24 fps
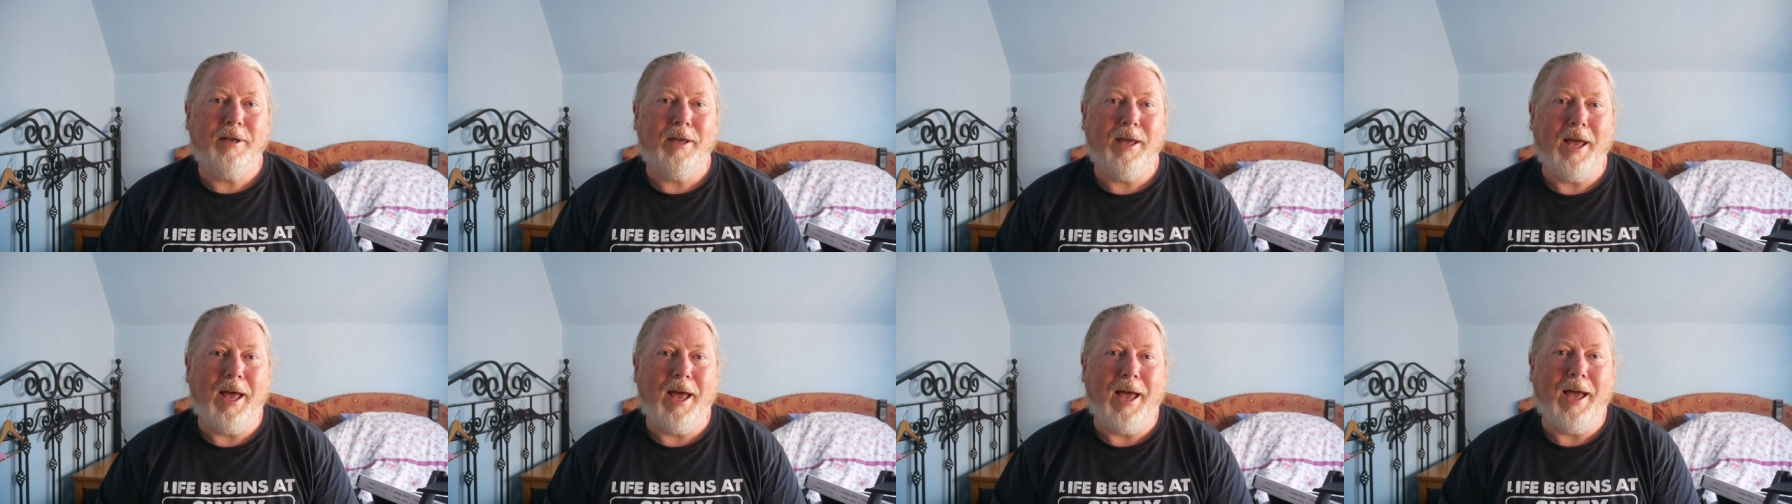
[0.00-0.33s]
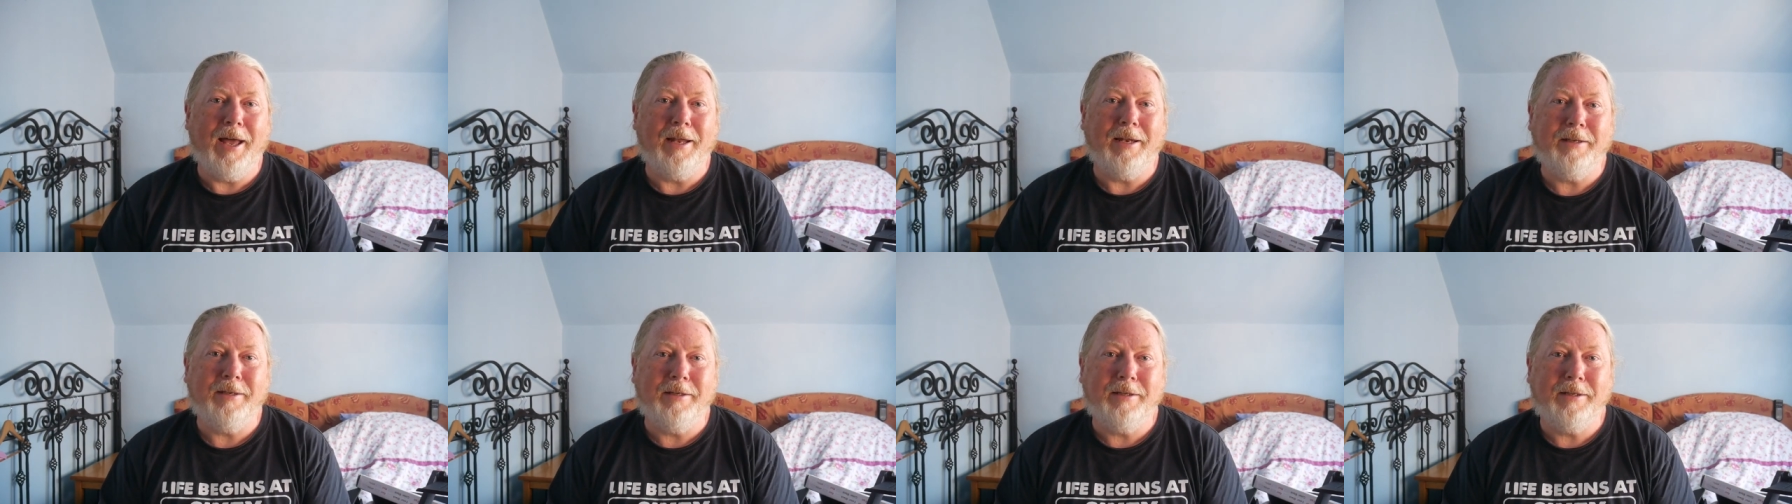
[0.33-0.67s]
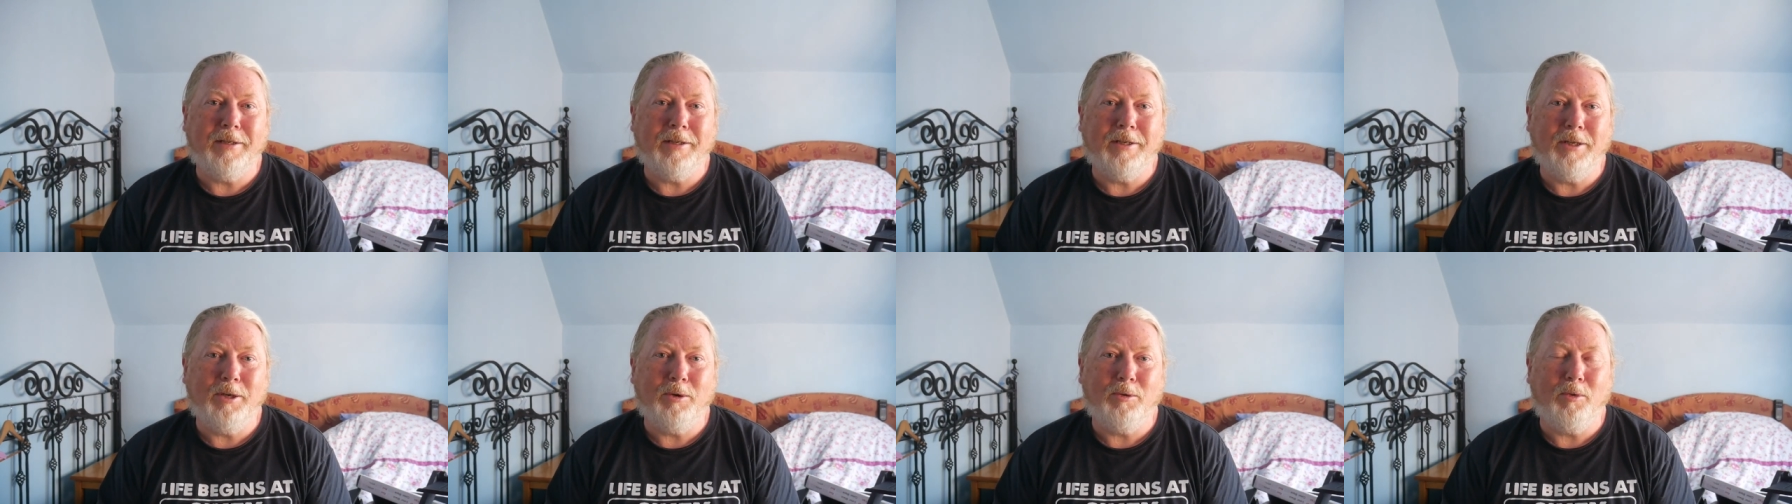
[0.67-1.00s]
and
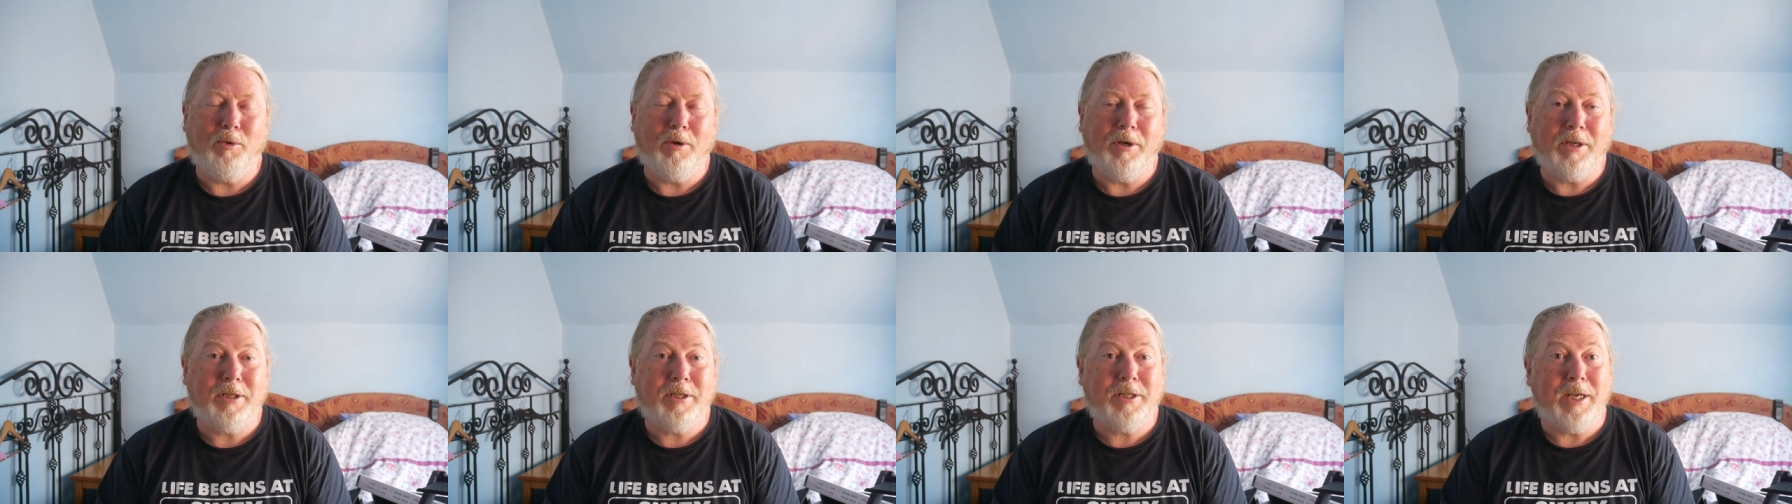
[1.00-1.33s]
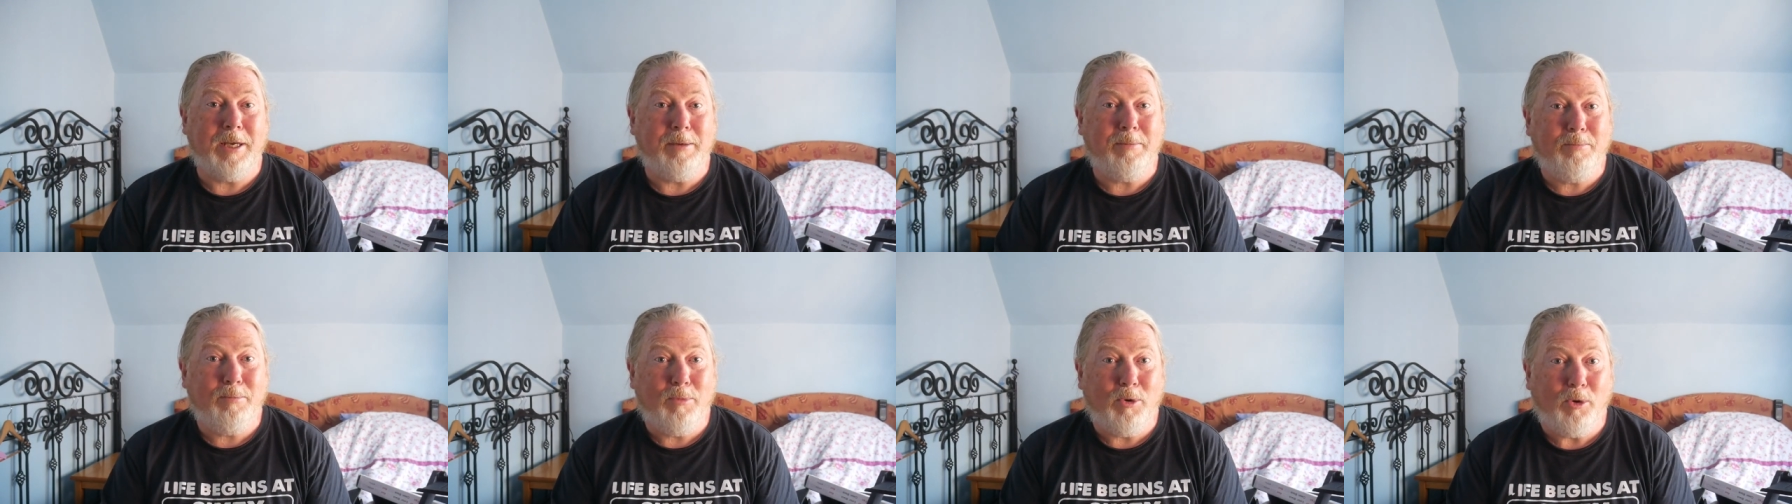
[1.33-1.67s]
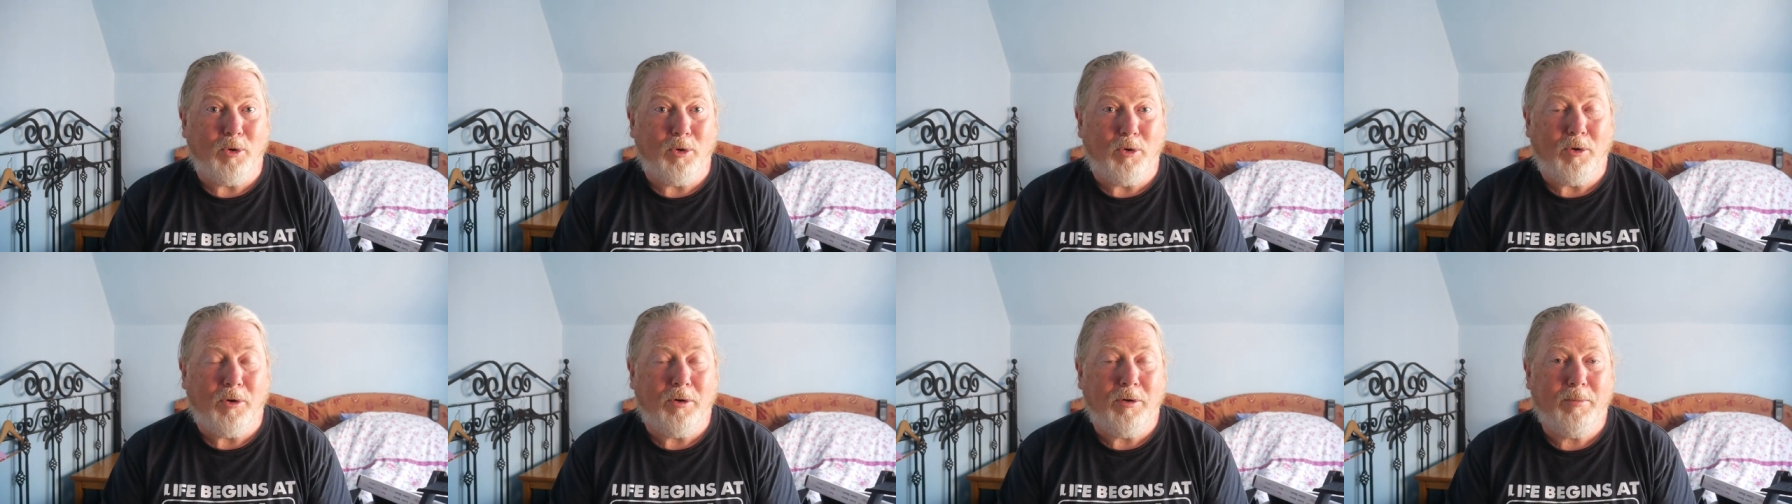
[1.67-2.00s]
you want to see
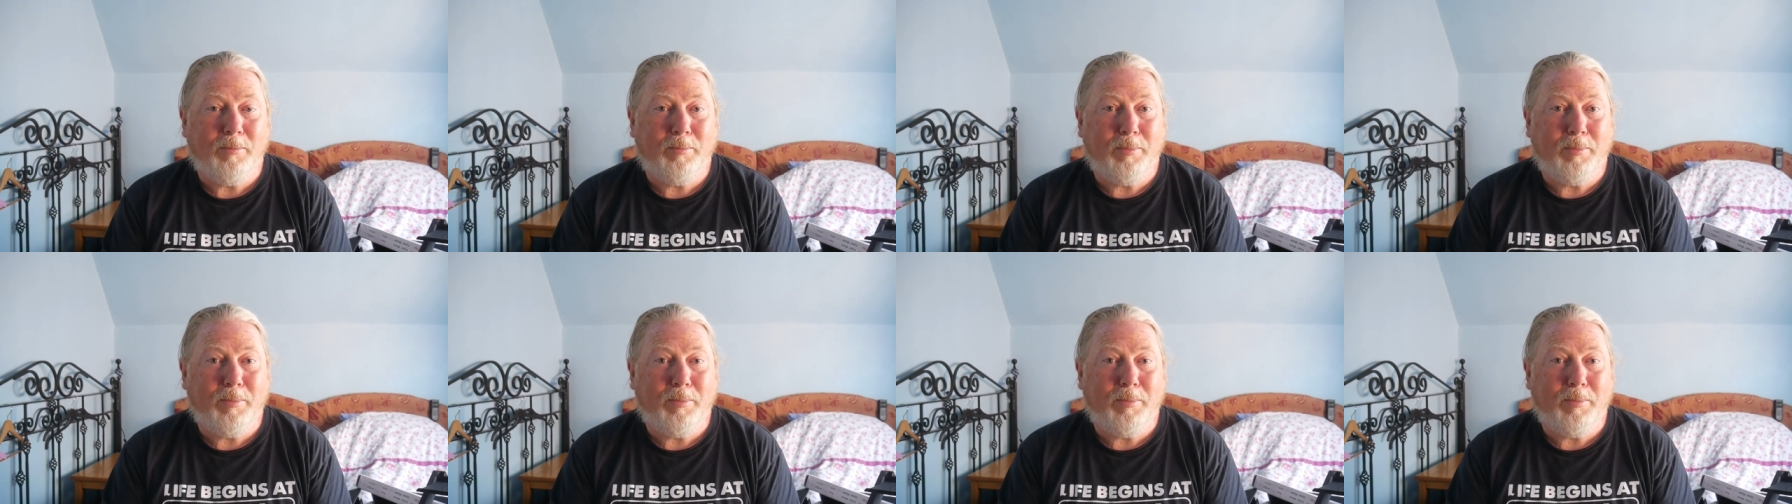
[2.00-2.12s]
more,